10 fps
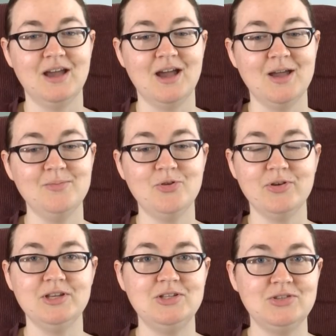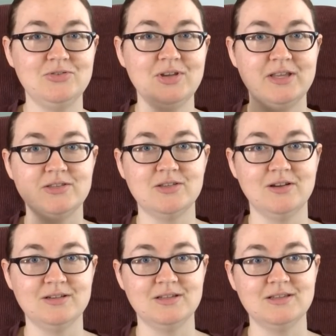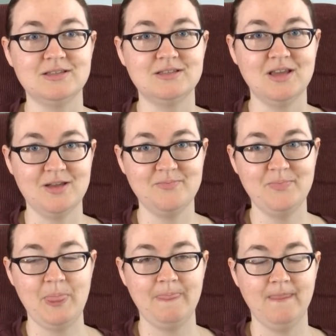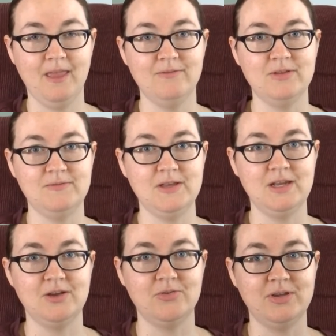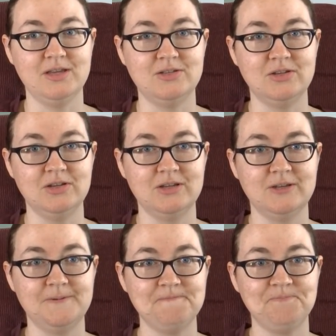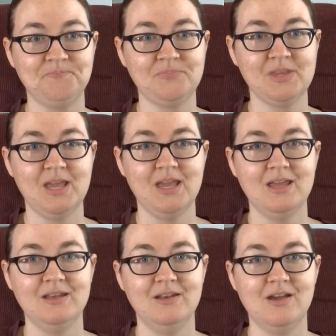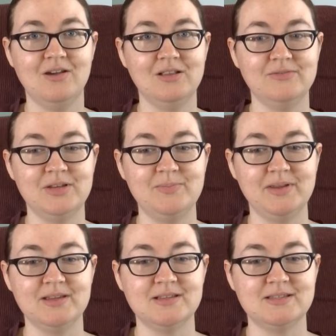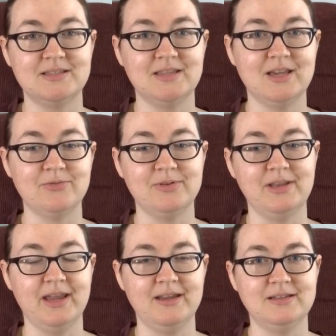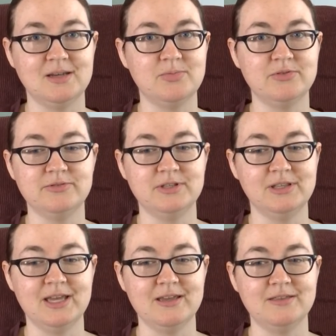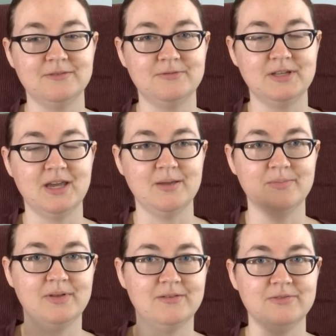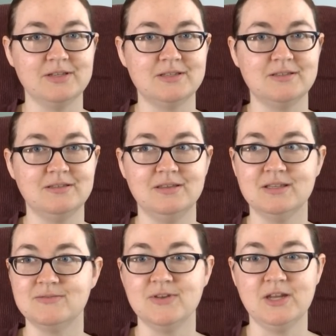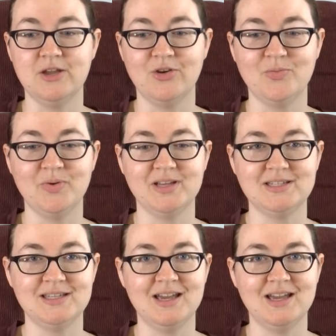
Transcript: I'm going to insert some of the video he took. Not all of it, because that would like double the length of time of this video, but...